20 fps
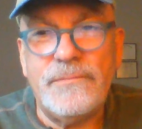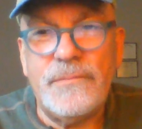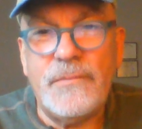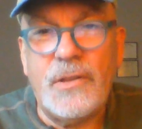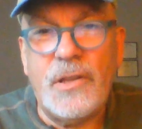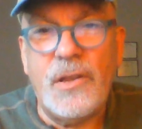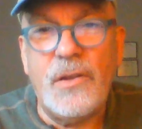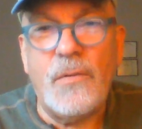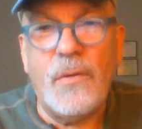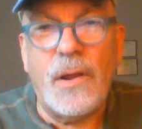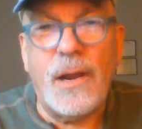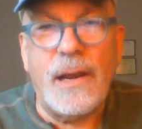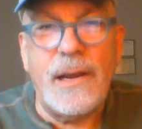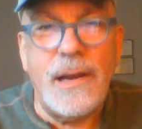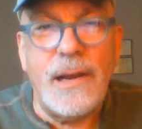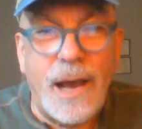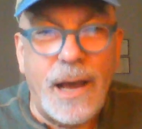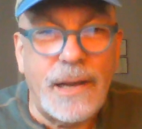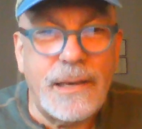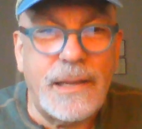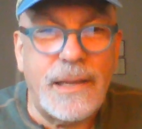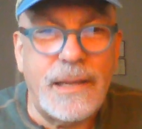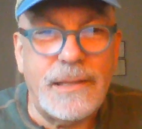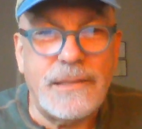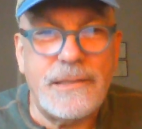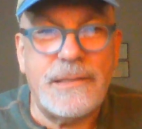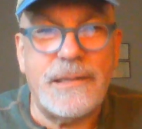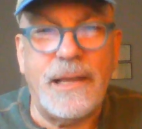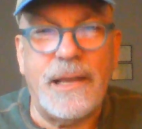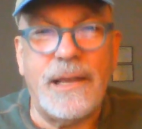do you want to not
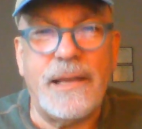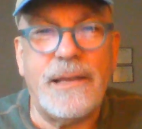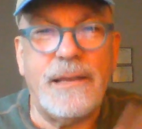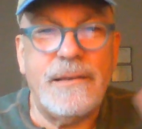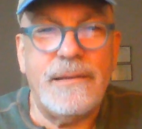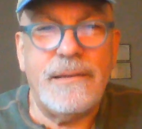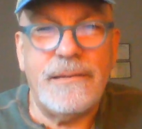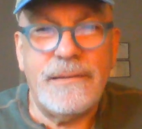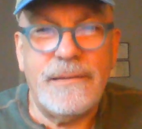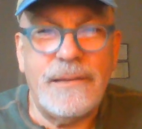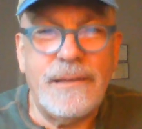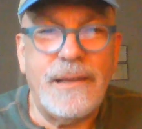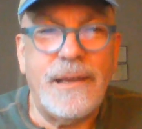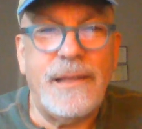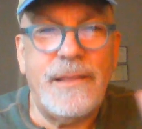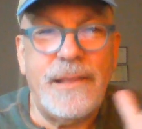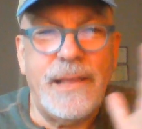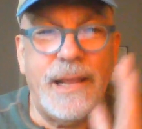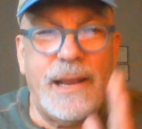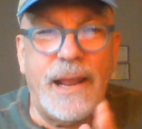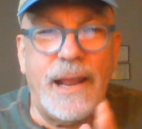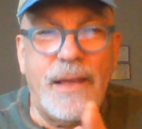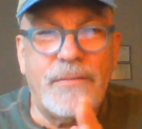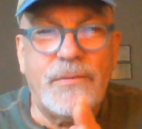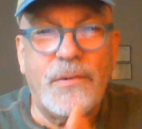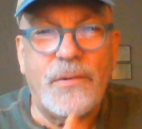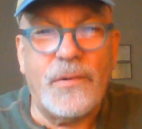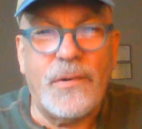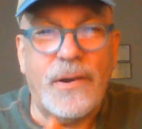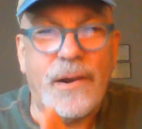get sick and then have
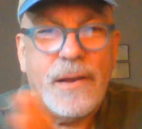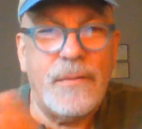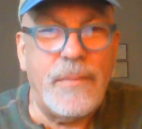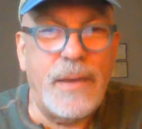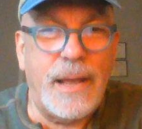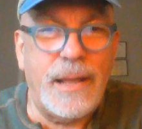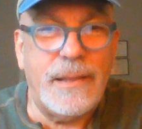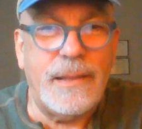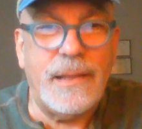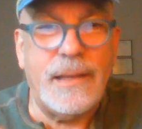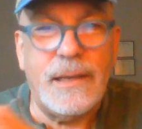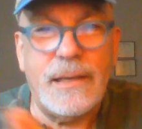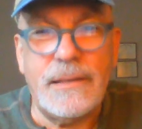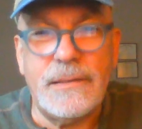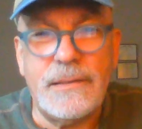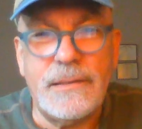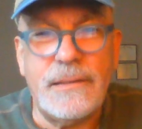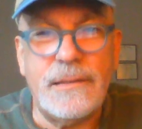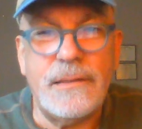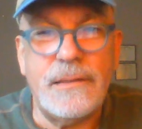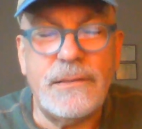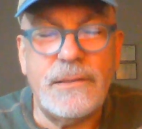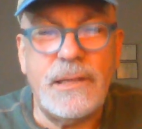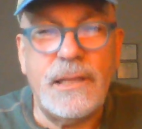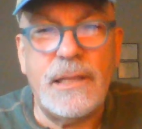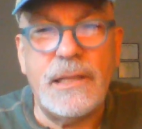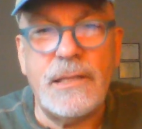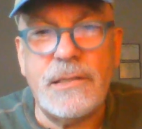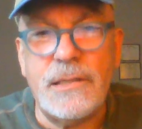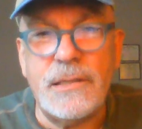to worry about this
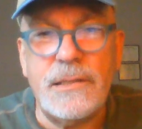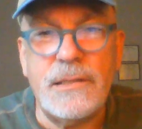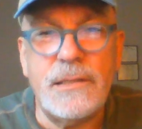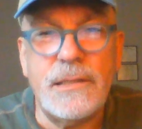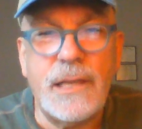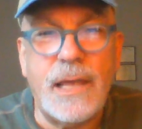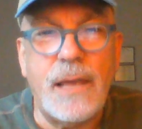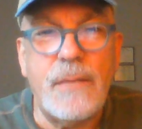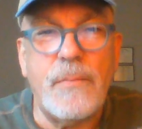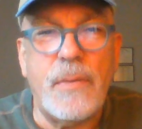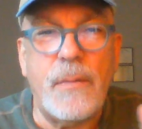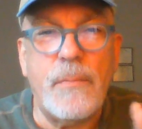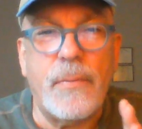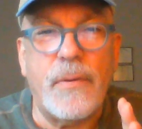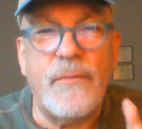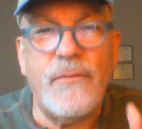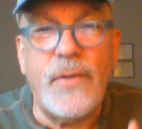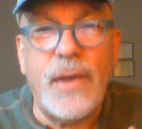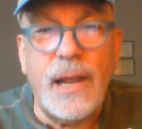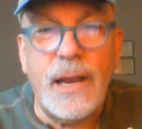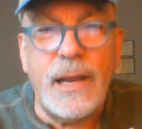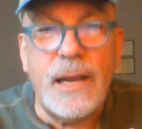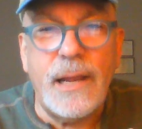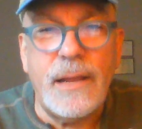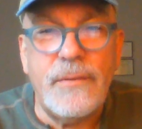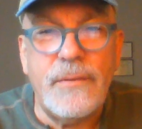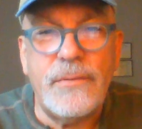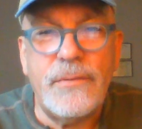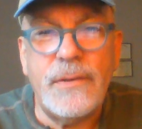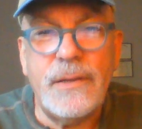See, this is can be
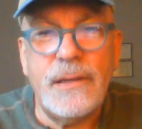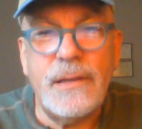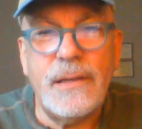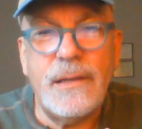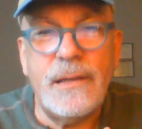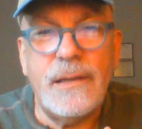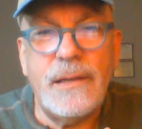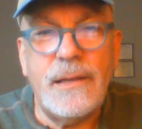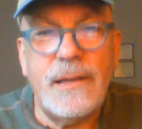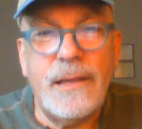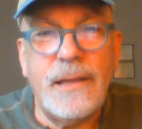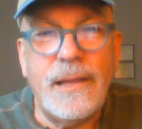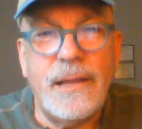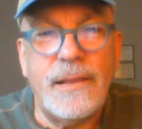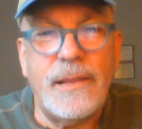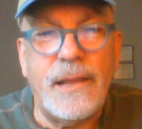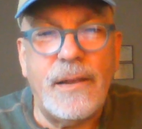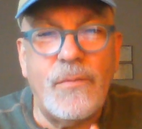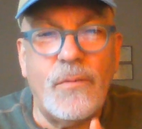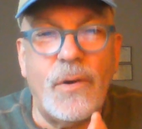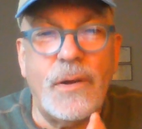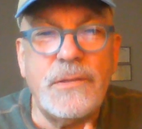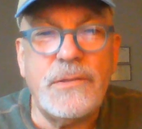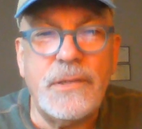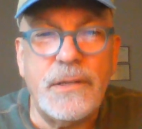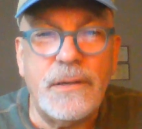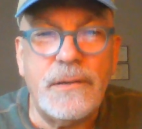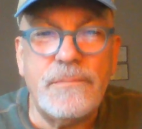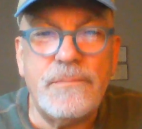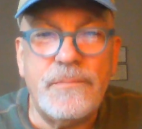preventative, and then
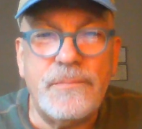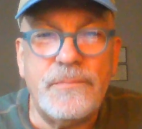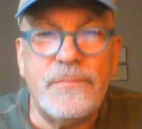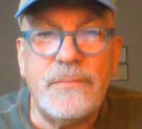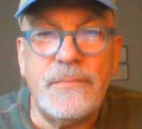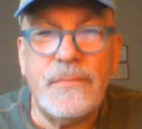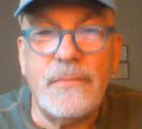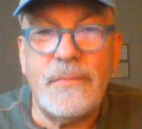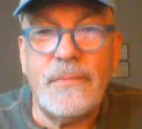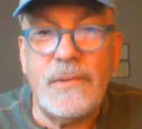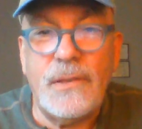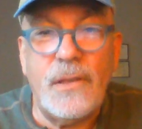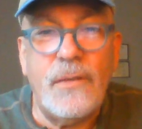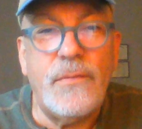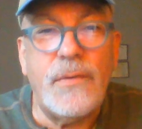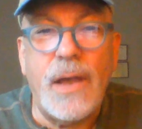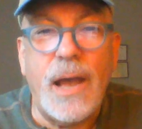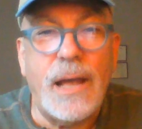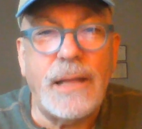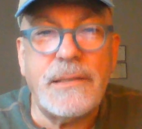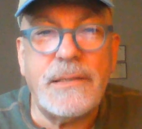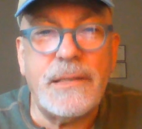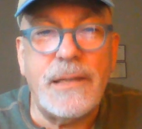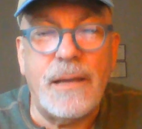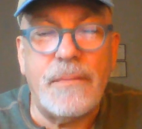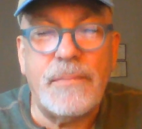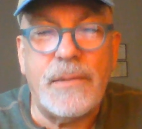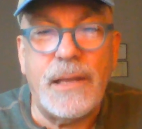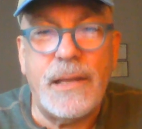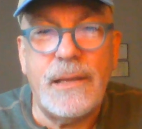once you're you've got
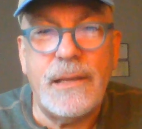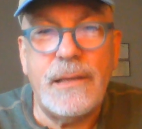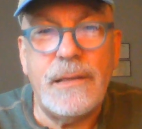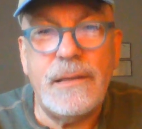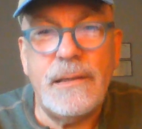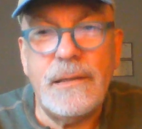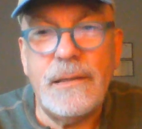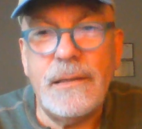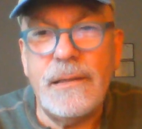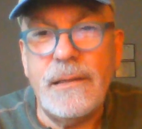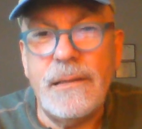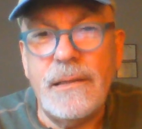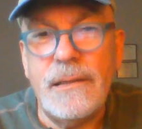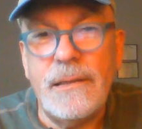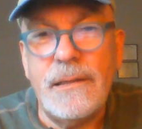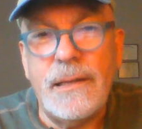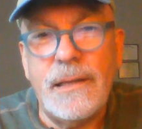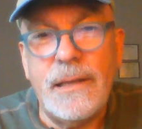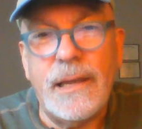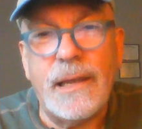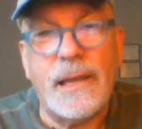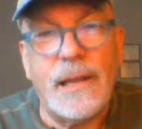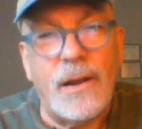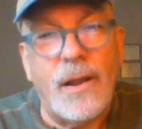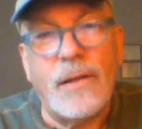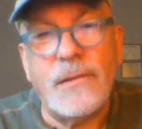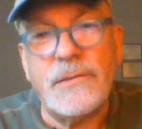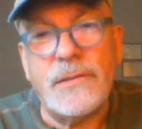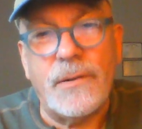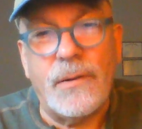something, it can
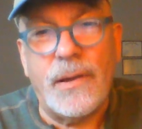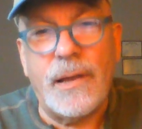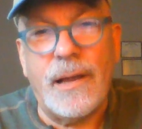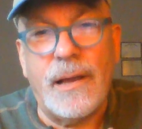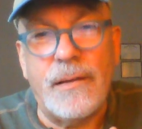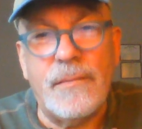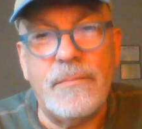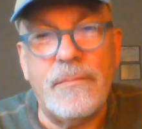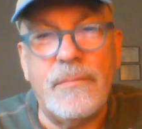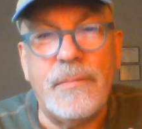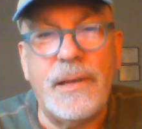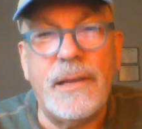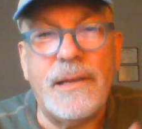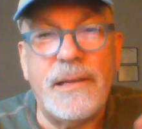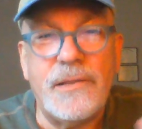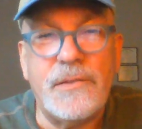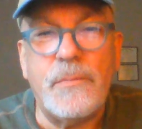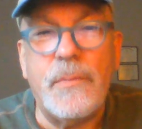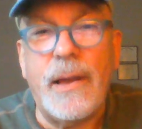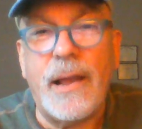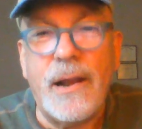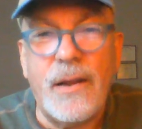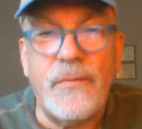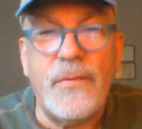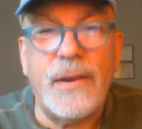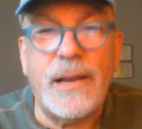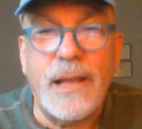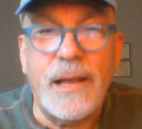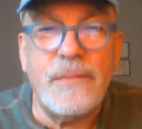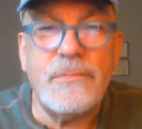also help. But it's better if
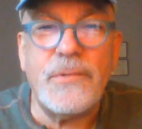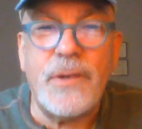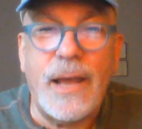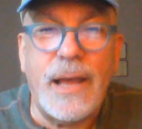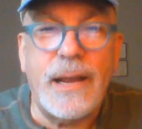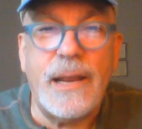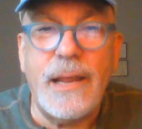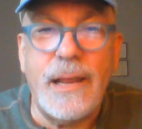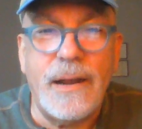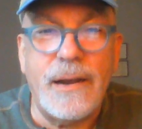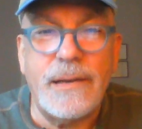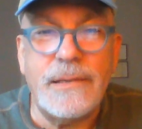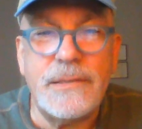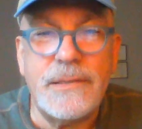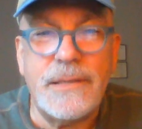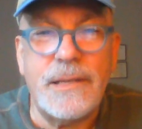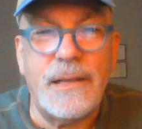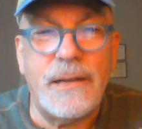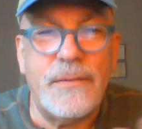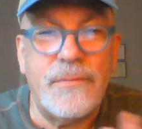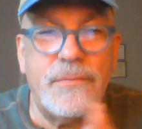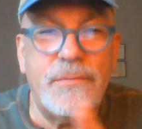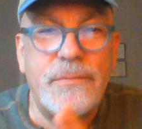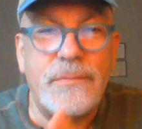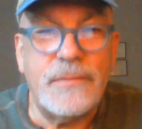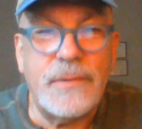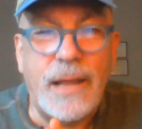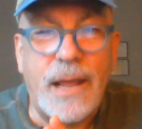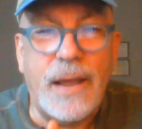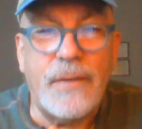it comes out here instead of
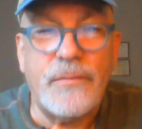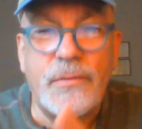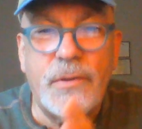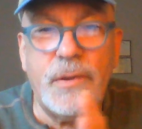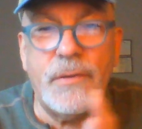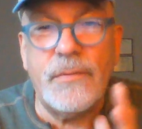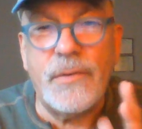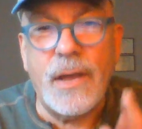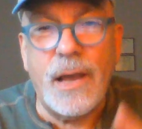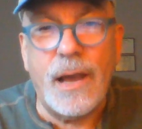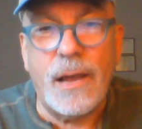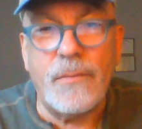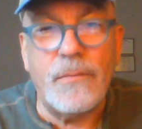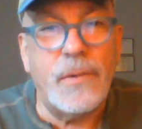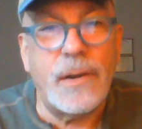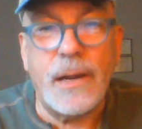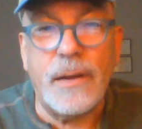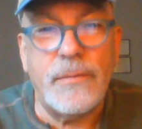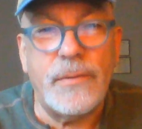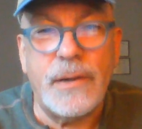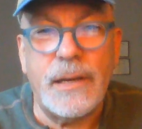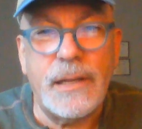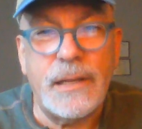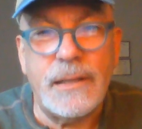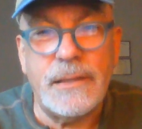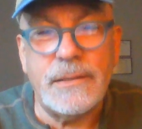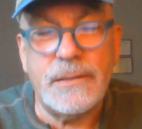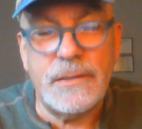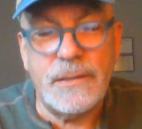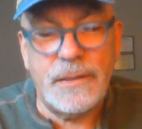after you've got whatever it
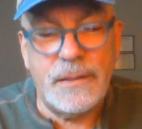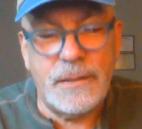is.